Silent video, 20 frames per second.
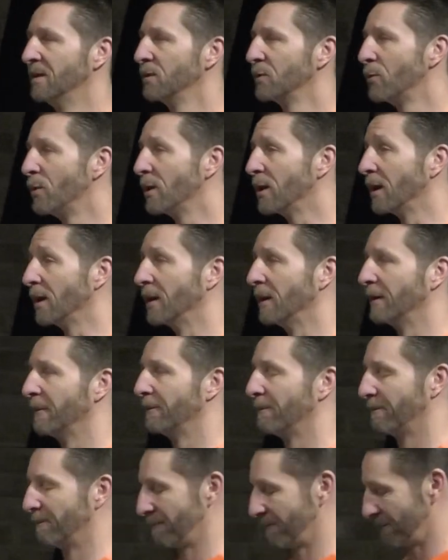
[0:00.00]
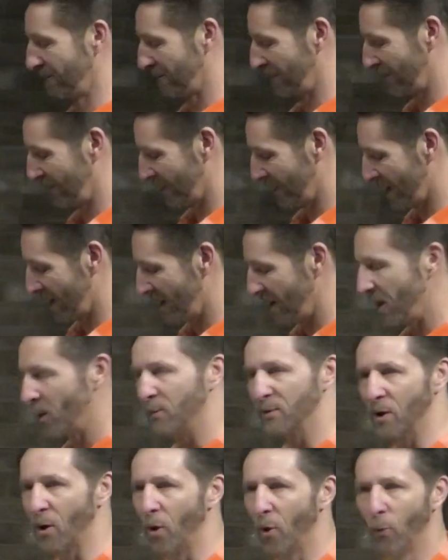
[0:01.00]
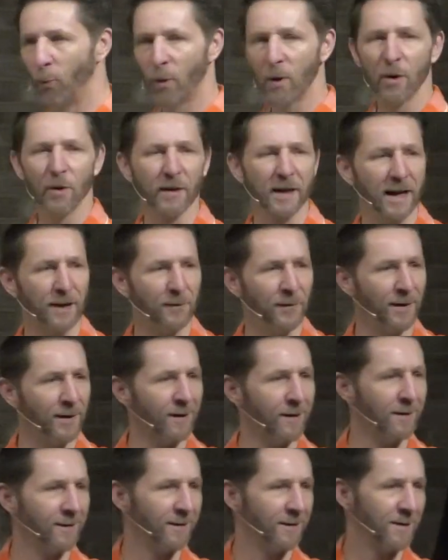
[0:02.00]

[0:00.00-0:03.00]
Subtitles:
20, there was a whole world out there.